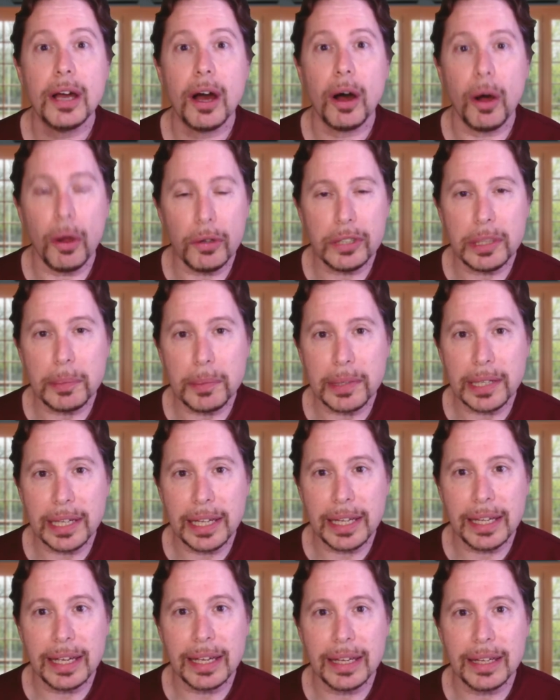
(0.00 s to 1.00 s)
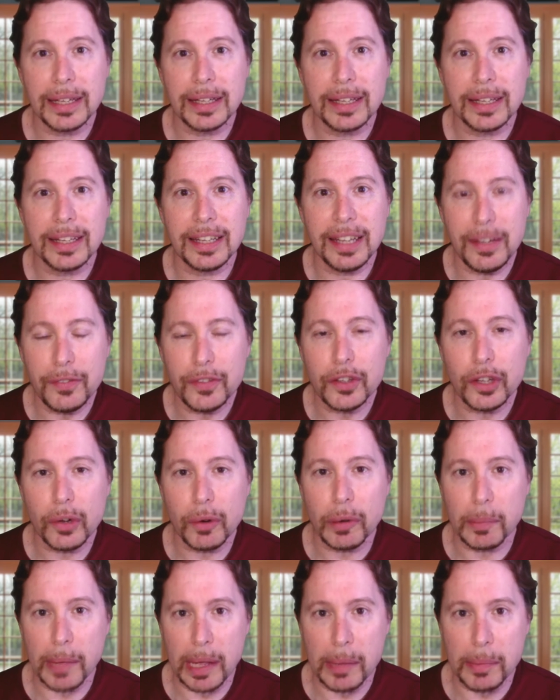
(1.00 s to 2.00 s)
ultimately, even though it
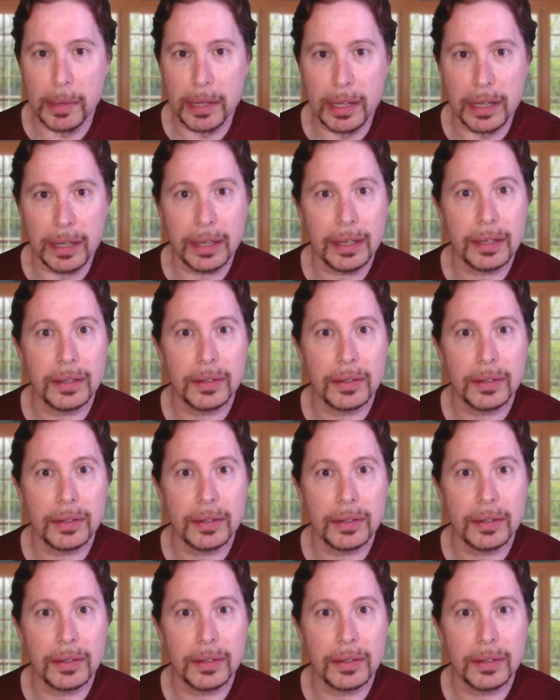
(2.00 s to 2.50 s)
may be